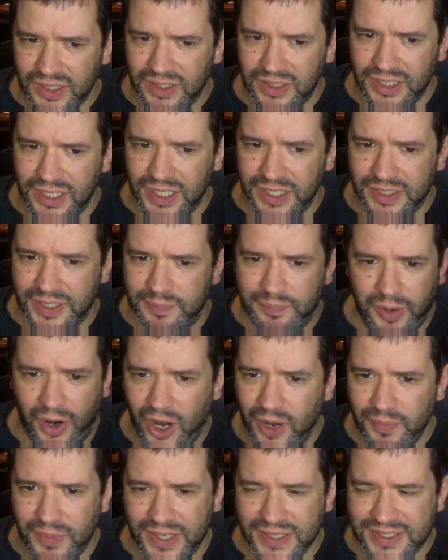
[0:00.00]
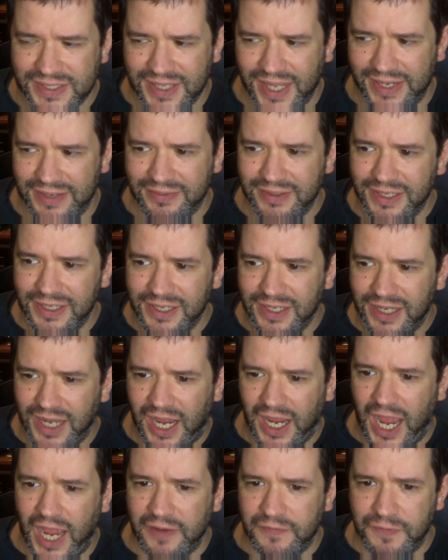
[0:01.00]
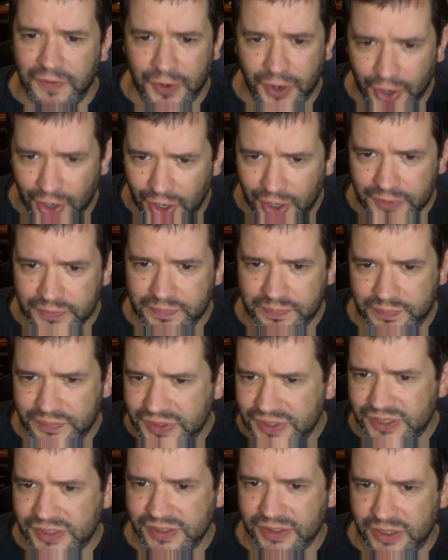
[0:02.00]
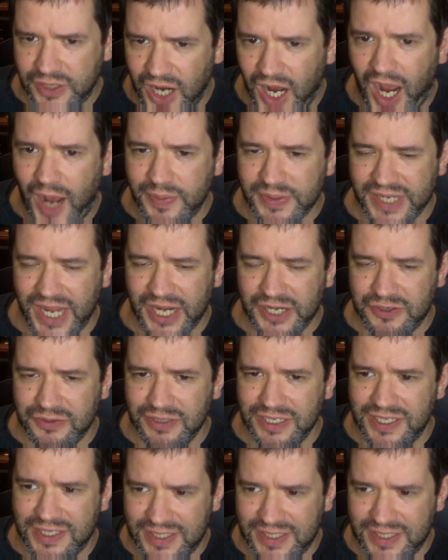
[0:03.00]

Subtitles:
departments that I've heard cops actually